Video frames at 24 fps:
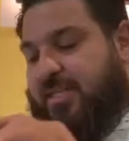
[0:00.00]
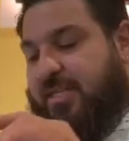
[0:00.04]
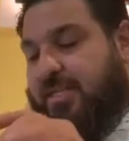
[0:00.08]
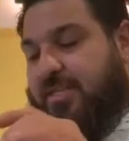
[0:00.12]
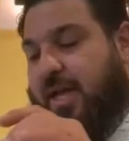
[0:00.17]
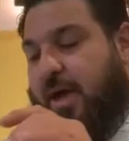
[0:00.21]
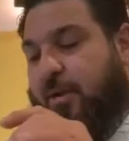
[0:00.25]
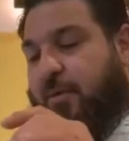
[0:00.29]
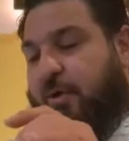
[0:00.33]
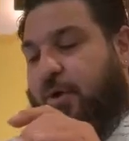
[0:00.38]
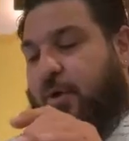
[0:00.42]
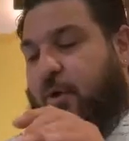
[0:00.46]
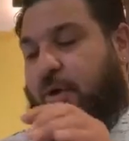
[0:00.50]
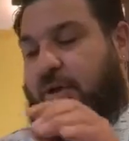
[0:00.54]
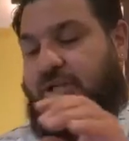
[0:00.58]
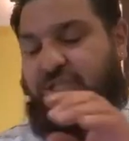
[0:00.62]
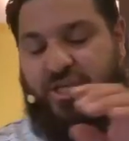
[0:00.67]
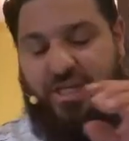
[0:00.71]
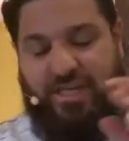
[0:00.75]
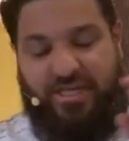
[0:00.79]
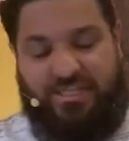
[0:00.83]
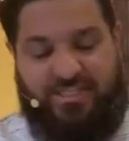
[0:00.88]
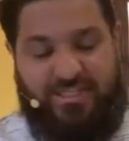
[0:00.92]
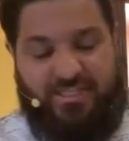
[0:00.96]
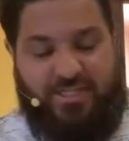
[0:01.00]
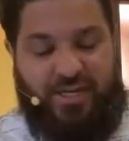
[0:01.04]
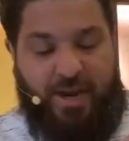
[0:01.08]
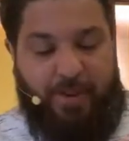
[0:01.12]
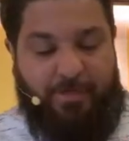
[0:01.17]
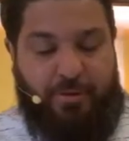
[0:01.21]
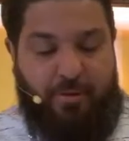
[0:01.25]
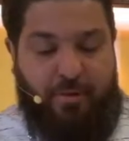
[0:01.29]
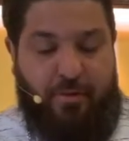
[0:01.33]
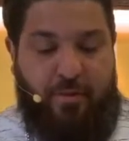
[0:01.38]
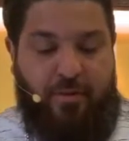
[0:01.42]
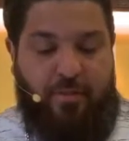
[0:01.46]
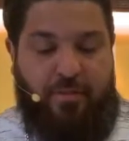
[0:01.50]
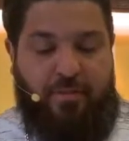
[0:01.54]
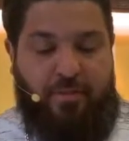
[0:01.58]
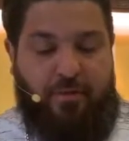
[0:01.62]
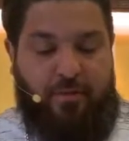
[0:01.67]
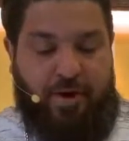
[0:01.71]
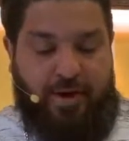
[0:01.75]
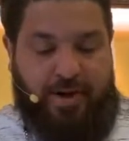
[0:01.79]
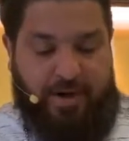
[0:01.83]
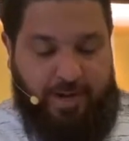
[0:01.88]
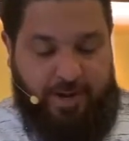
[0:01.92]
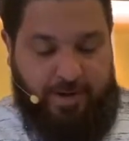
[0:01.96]
because I want to go to Genesis chapter
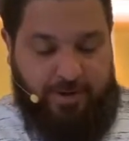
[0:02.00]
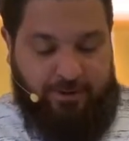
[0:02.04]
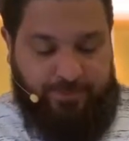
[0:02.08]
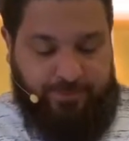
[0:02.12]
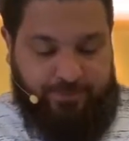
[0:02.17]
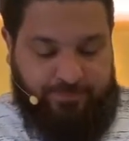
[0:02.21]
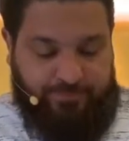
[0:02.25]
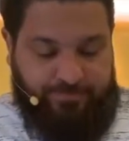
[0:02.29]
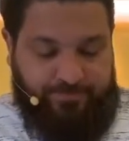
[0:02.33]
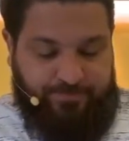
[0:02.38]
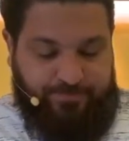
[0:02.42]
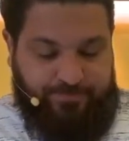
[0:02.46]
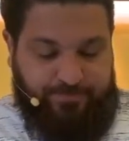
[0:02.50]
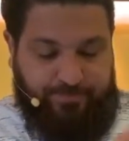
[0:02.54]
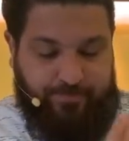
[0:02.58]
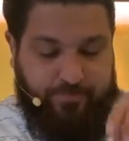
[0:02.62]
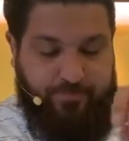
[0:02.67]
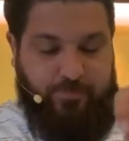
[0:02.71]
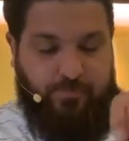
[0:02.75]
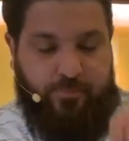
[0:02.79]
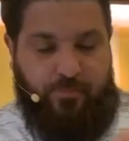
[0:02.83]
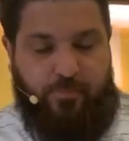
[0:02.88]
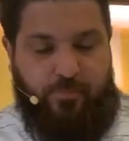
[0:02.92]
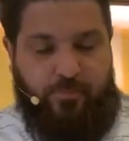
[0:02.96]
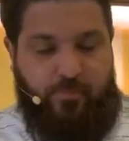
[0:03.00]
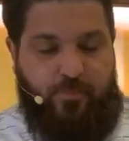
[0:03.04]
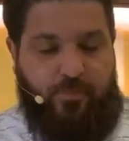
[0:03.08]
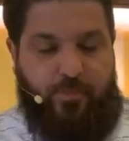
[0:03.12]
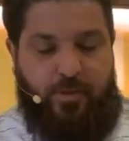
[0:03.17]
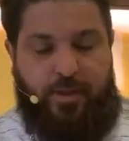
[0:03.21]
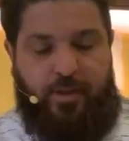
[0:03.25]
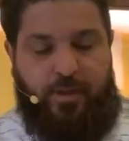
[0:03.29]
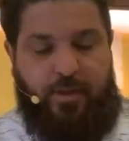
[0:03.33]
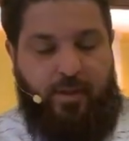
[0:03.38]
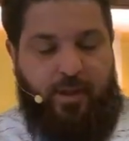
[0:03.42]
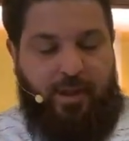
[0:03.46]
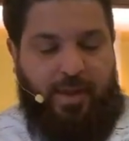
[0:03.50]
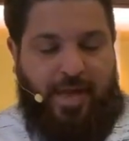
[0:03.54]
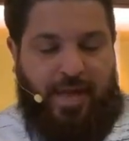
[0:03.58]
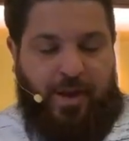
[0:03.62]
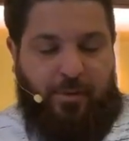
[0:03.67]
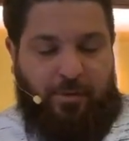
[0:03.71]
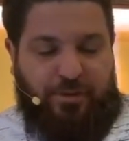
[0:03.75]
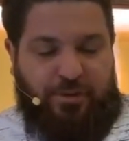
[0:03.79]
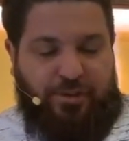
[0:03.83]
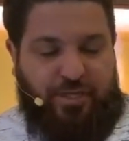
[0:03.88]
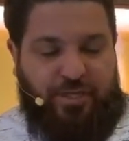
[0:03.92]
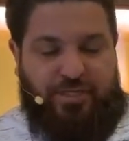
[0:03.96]
3 now. I
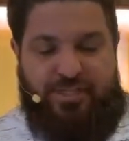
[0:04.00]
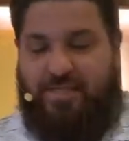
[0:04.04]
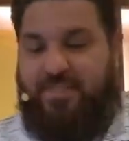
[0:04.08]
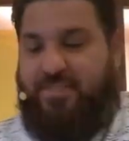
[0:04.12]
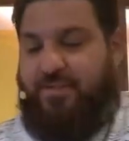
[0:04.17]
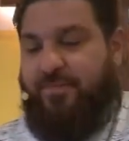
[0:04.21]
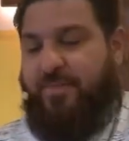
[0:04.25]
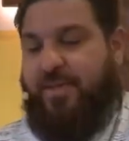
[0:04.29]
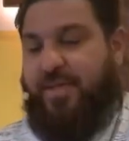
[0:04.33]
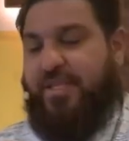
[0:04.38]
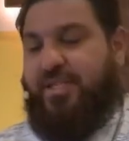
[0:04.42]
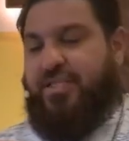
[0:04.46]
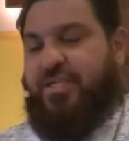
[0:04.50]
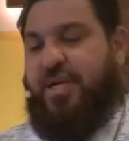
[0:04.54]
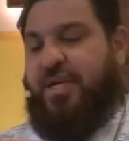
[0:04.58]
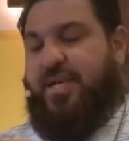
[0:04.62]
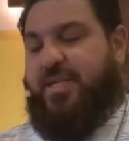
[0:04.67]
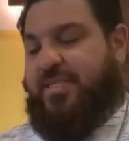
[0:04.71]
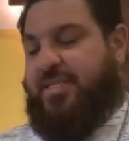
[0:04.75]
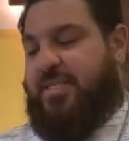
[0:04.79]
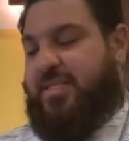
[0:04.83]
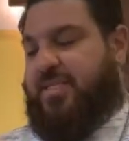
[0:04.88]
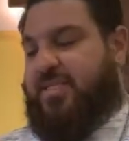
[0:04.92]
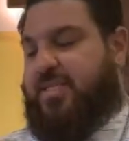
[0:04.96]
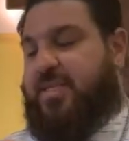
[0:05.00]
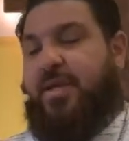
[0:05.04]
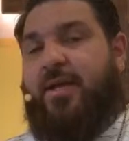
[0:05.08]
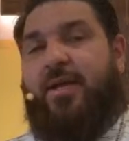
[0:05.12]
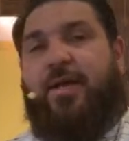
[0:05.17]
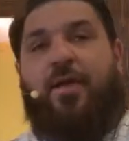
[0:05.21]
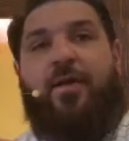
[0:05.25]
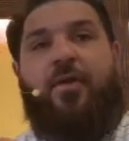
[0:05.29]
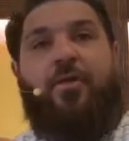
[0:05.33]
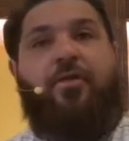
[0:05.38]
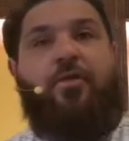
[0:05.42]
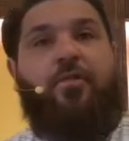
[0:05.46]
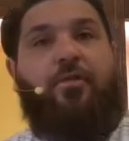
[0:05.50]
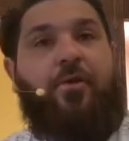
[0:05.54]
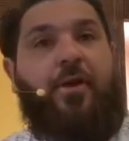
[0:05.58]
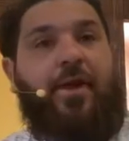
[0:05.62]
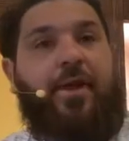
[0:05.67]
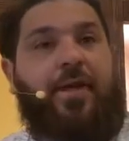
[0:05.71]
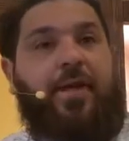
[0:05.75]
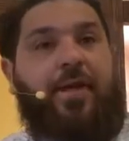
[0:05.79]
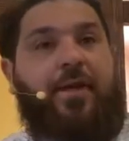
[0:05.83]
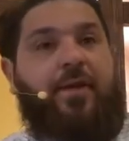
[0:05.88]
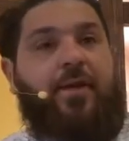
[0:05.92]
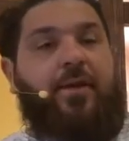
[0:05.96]
want you to see something in Genesis
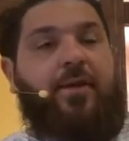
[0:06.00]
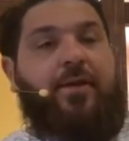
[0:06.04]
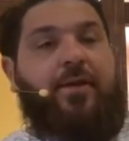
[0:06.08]
3.